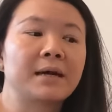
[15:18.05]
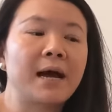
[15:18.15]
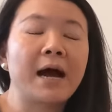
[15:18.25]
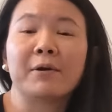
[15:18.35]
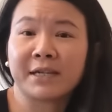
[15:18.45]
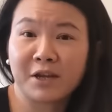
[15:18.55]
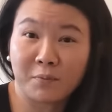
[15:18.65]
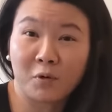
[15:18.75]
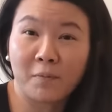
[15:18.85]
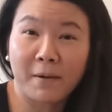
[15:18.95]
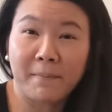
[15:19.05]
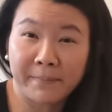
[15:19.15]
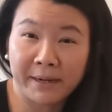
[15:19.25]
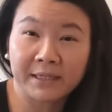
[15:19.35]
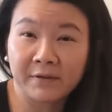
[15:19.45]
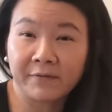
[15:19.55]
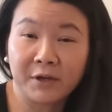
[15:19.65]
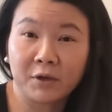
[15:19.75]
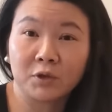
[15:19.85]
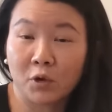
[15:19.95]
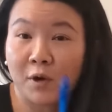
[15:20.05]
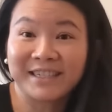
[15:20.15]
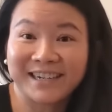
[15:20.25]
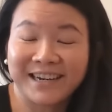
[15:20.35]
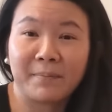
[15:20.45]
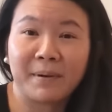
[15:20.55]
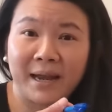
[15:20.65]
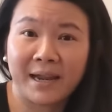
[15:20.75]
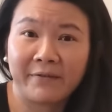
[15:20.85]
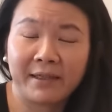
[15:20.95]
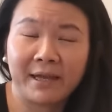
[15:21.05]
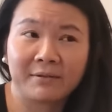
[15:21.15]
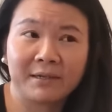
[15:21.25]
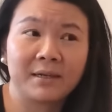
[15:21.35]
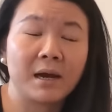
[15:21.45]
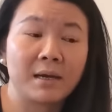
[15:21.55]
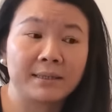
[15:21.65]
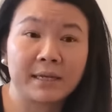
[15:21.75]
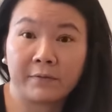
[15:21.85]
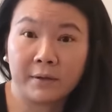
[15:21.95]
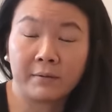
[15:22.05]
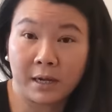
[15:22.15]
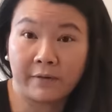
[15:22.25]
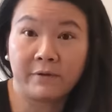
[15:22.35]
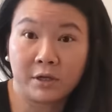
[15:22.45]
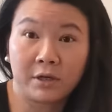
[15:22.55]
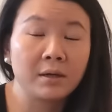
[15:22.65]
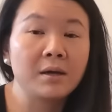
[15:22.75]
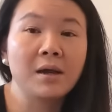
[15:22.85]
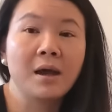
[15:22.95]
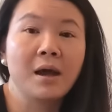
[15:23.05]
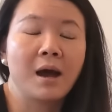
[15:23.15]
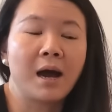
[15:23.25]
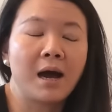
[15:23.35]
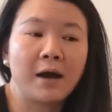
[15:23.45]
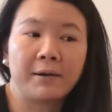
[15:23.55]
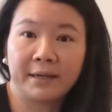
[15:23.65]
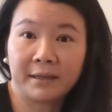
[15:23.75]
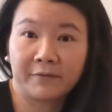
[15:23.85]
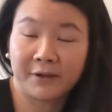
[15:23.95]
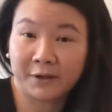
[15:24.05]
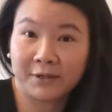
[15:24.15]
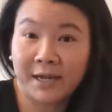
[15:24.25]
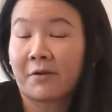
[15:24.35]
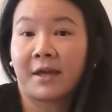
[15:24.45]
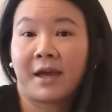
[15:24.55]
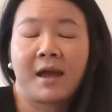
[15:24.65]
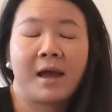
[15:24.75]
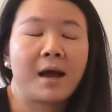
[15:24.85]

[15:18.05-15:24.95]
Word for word: Uh, I will tell you more about my budgeting video. You go and check it out, my 11,000 uh, saving every year. Uh, I'll link the video down there.